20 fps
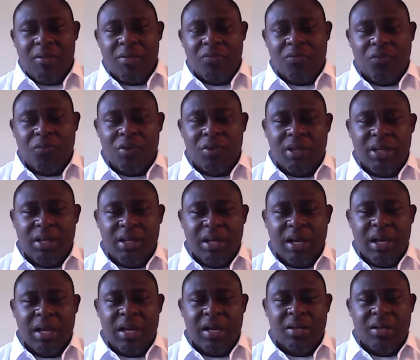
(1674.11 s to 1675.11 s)
fully
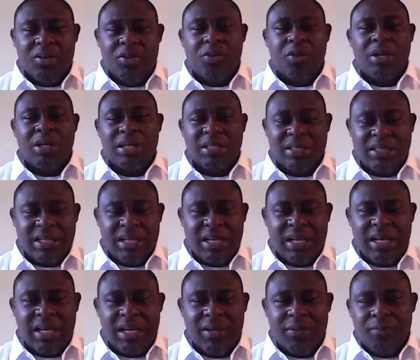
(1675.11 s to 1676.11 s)
you
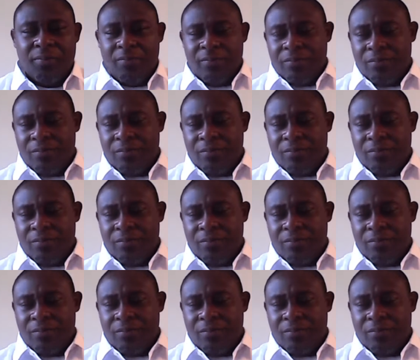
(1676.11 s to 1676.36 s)
understand it.